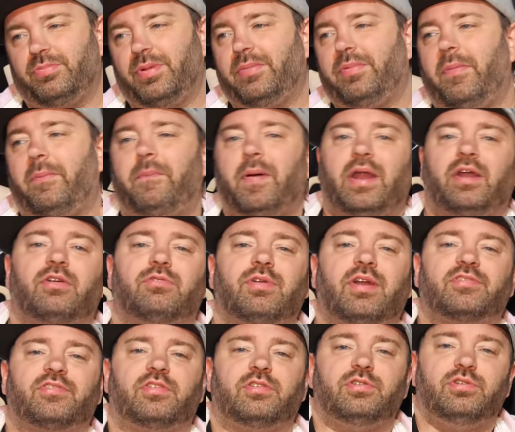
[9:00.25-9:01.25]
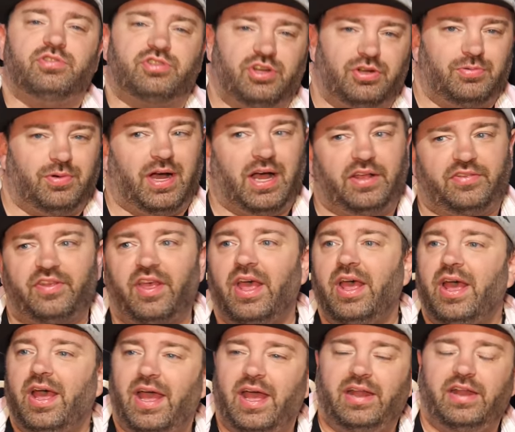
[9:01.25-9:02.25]
or maybe better resolution wise.
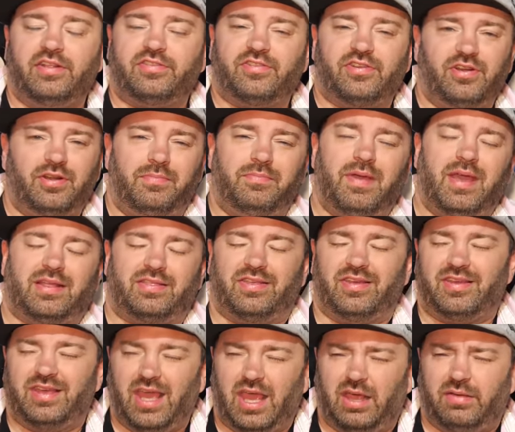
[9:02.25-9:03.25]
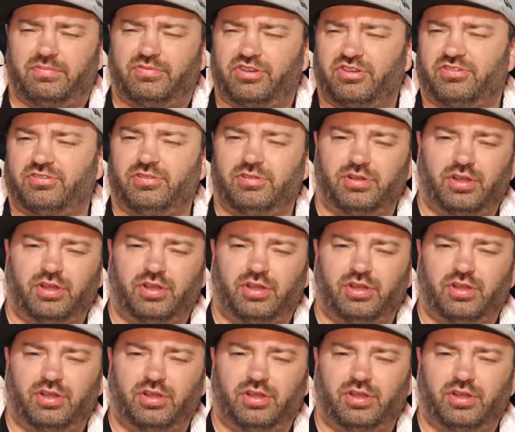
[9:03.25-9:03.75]
And it's going to make the games just